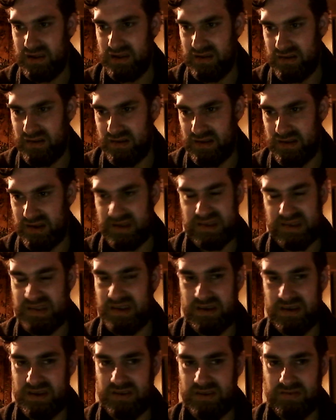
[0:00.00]
like
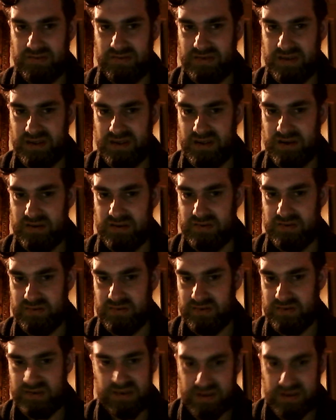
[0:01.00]
cycles
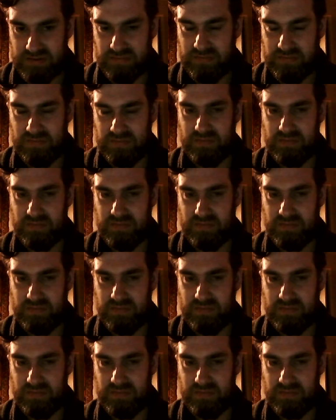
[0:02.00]
along to